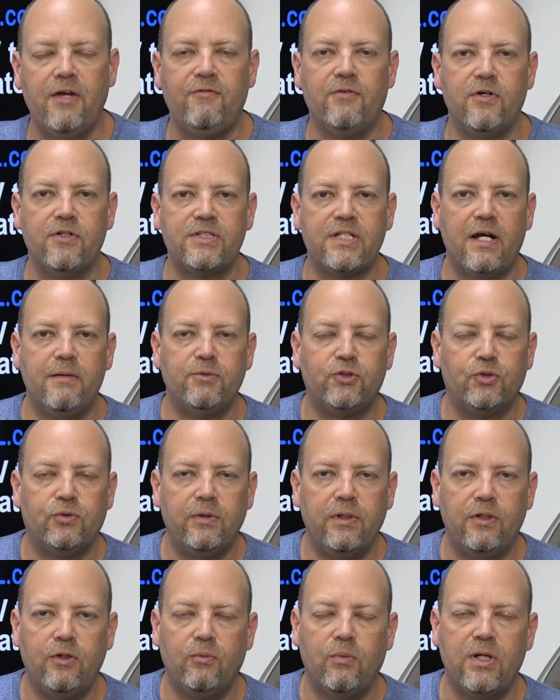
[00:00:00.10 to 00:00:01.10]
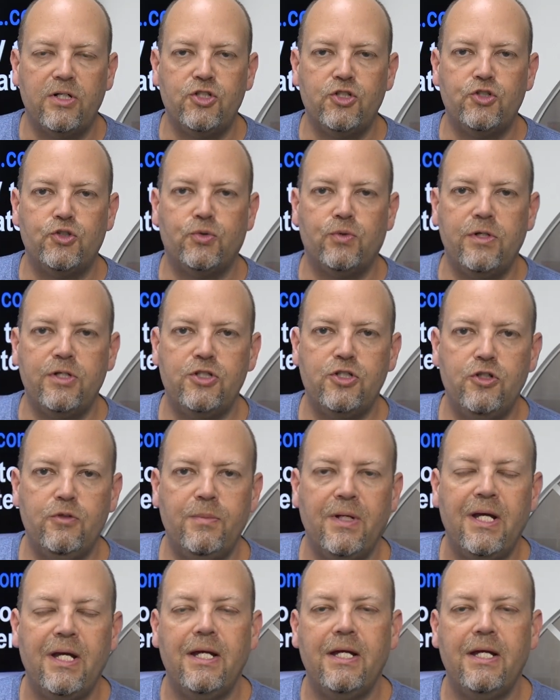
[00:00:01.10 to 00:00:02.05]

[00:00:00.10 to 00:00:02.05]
folks, I'm Troy and you're watching TroyTube.